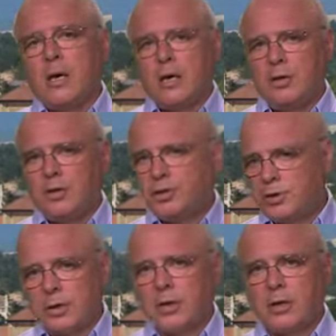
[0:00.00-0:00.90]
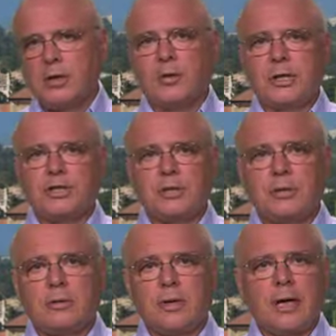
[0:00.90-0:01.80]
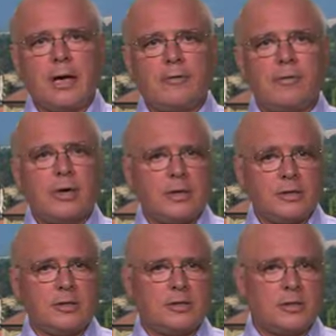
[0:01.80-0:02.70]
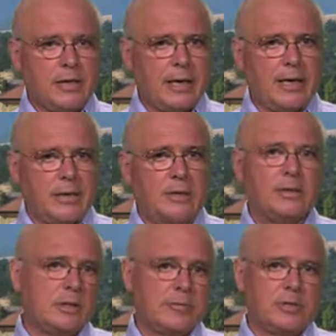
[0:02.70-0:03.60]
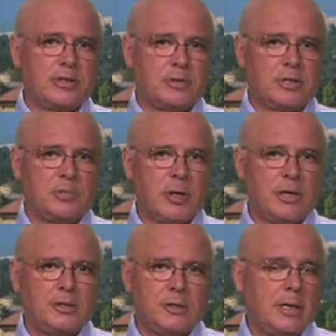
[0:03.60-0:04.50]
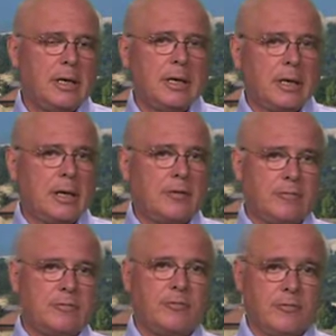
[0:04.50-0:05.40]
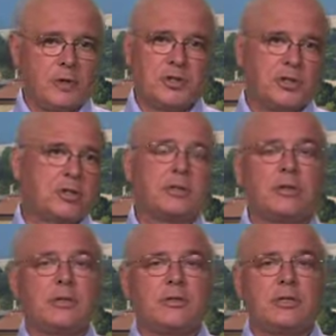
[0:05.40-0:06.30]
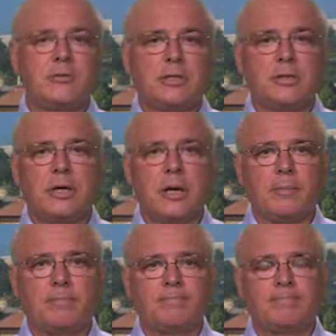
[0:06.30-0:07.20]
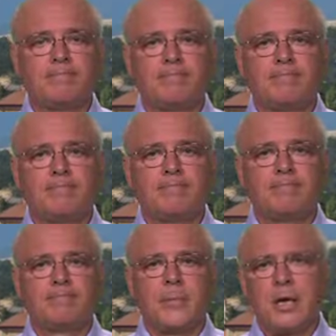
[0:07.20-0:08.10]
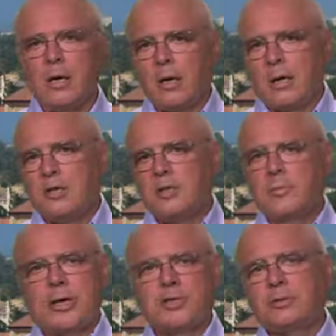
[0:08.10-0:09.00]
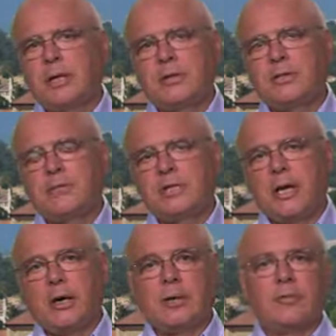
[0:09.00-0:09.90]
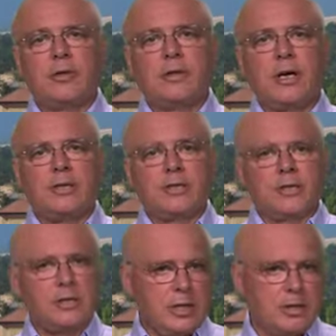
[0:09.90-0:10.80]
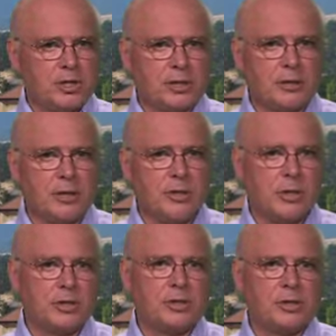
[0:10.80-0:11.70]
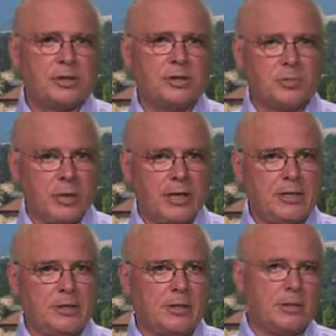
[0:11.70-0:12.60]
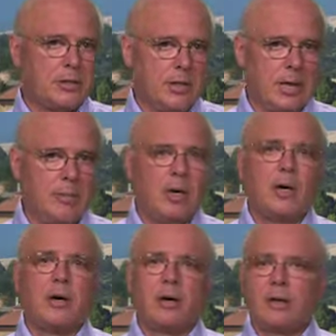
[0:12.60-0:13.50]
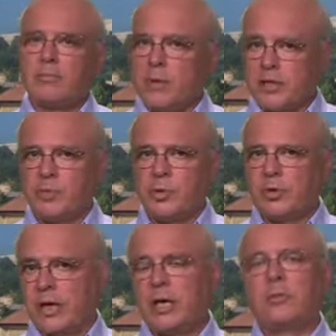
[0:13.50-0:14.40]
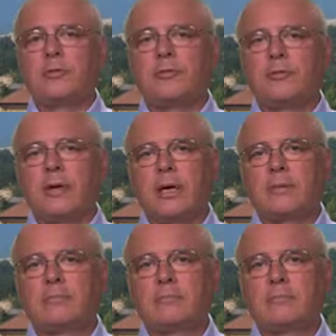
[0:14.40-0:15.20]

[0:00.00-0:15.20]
In the Schrödinger equation, we have a second derivative in space and a first derivative in time. In special relativity, however, it's essential that one treats space and time on a much more equal footing.